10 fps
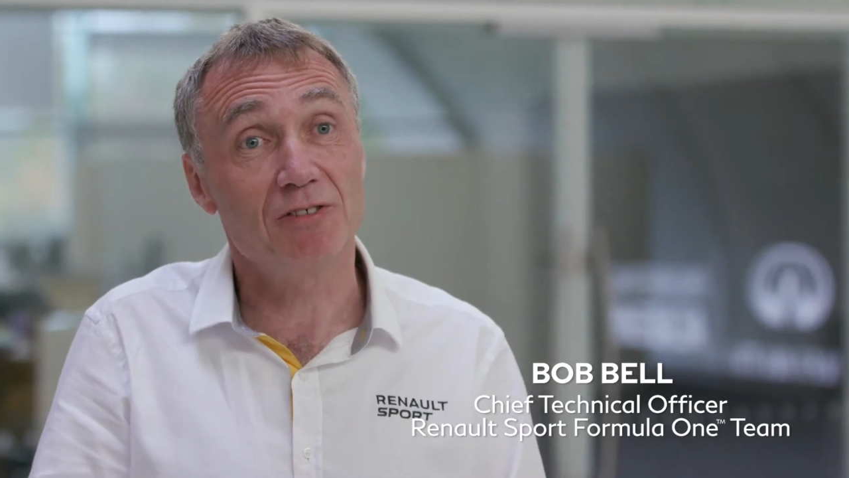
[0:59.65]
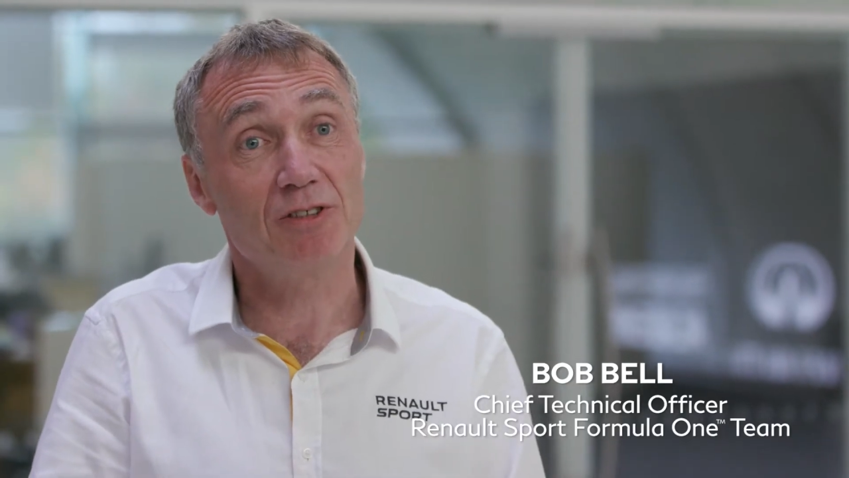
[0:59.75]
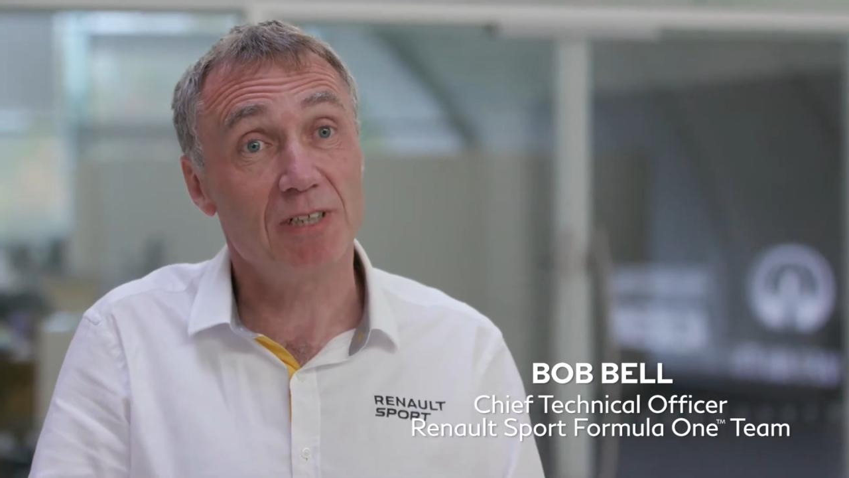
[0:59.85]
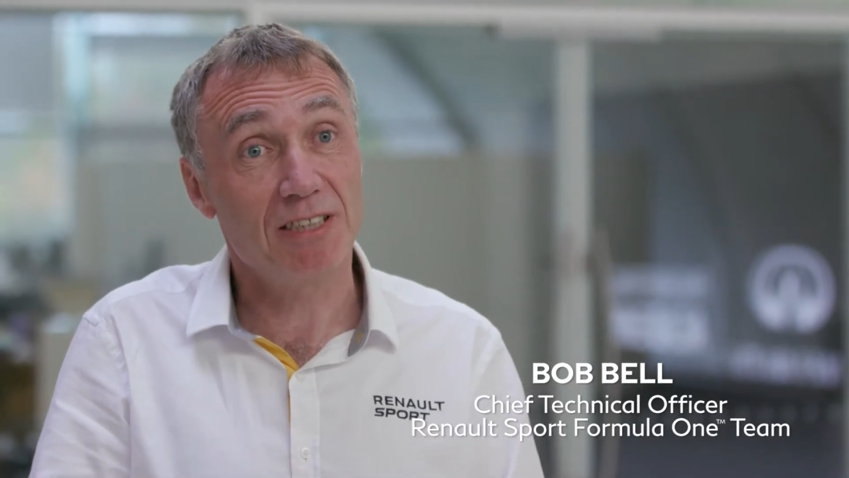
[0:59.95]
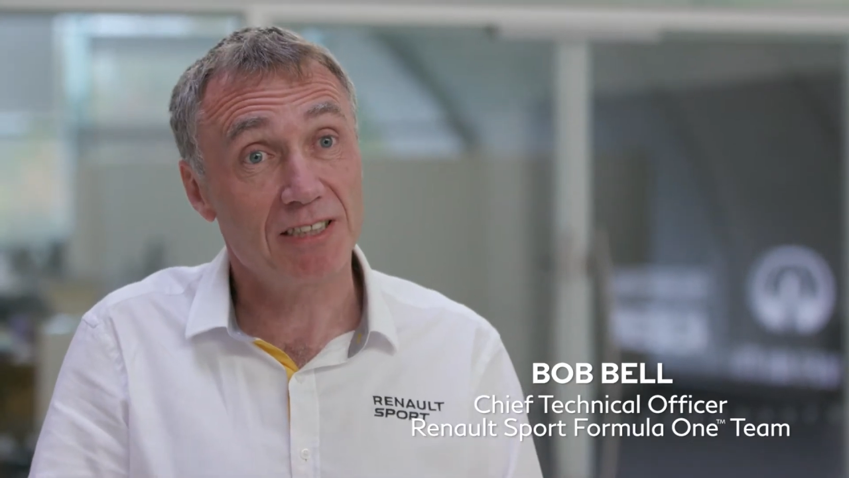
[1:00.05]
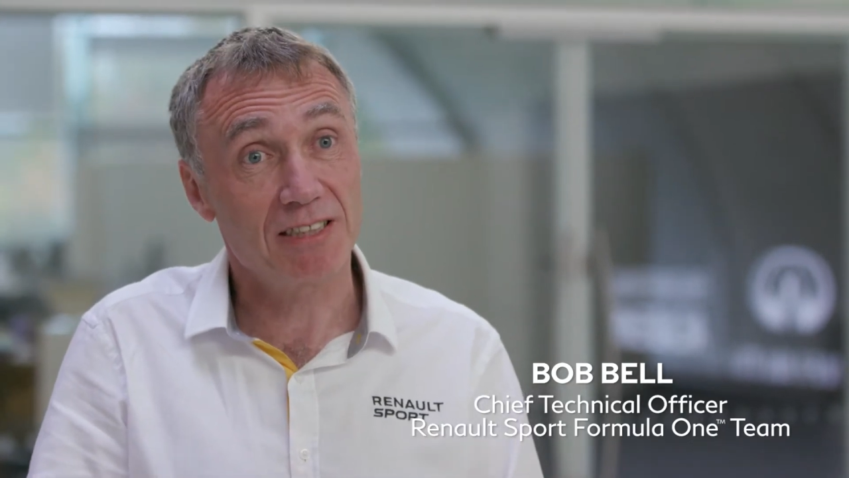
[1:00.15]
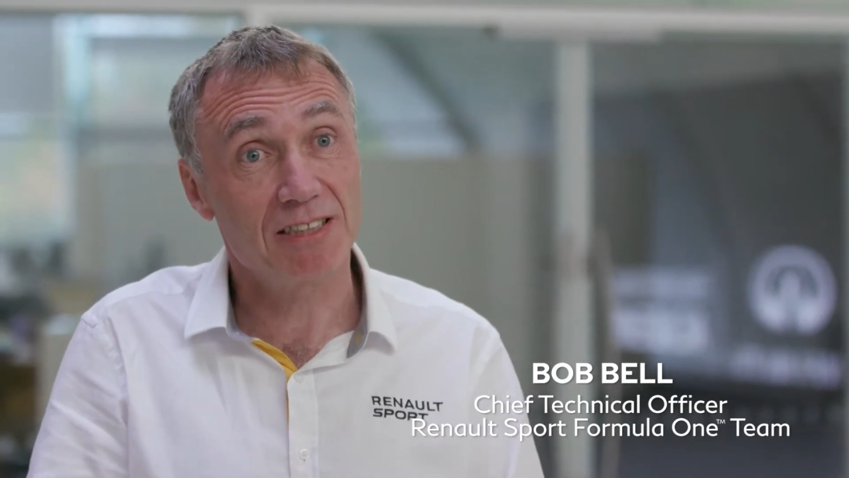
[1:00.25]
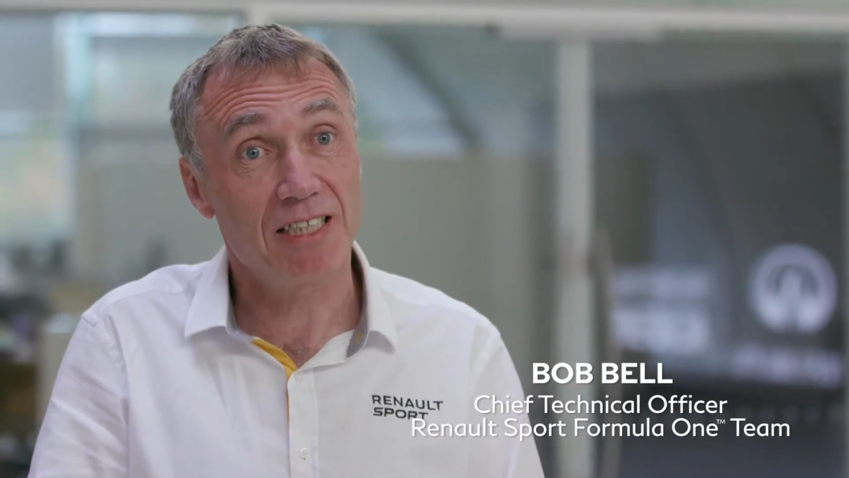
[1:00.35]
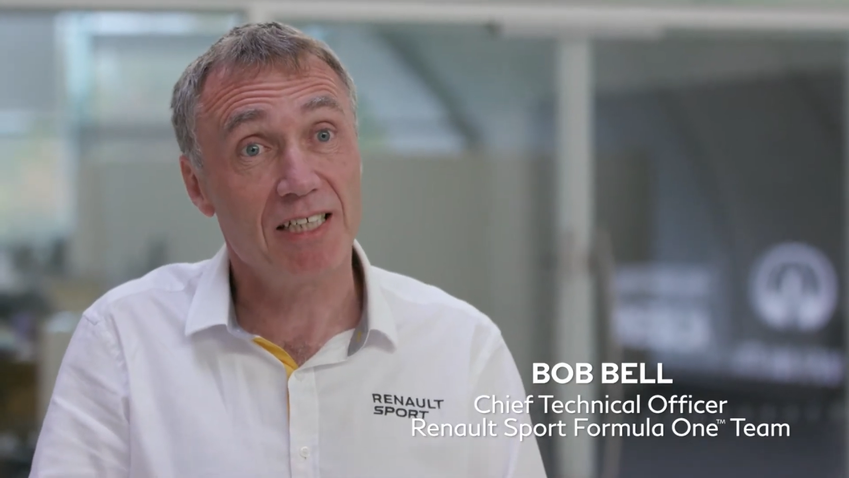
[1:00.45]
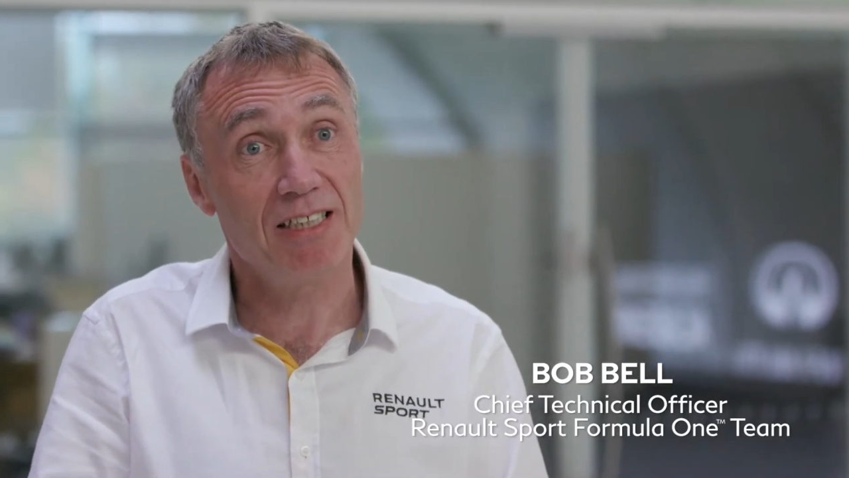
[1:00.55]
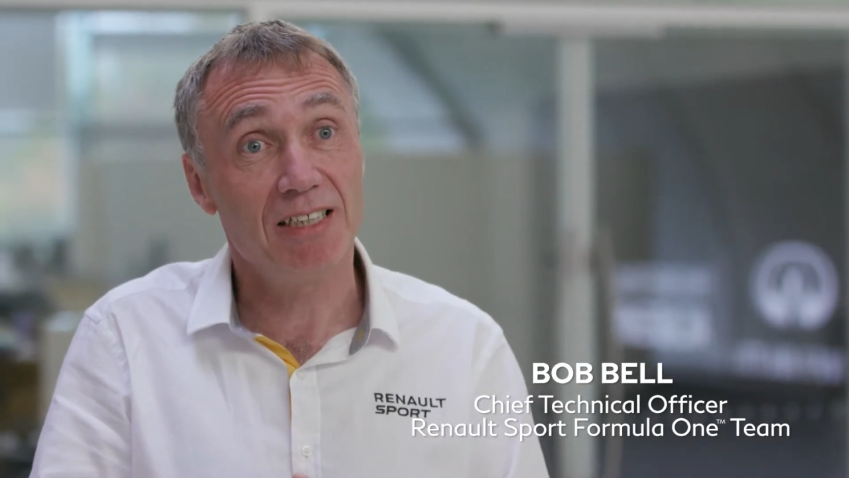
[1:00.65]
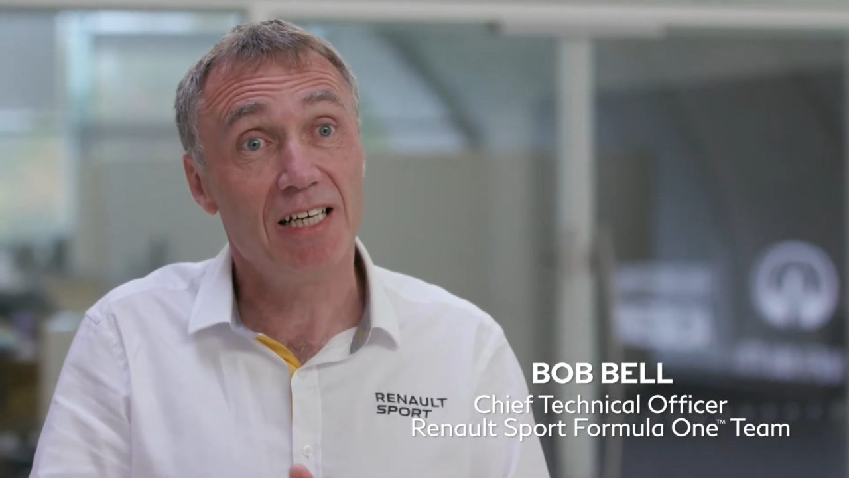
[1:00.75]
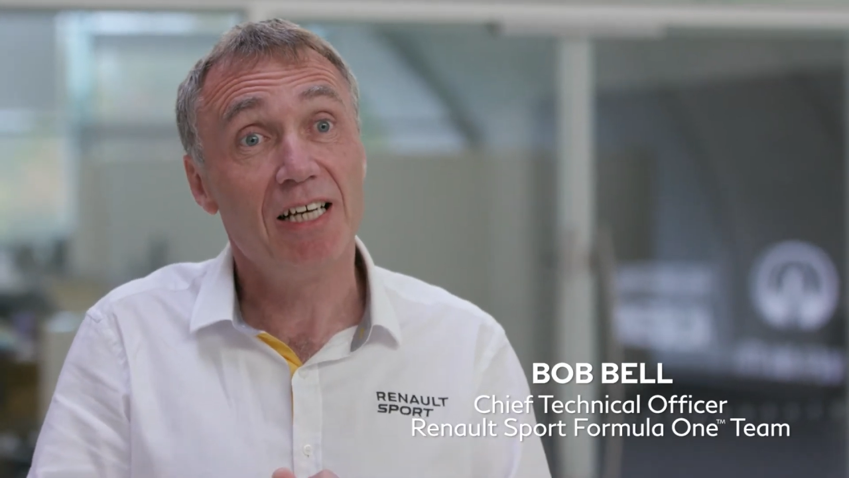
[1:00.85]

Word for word: of the 2016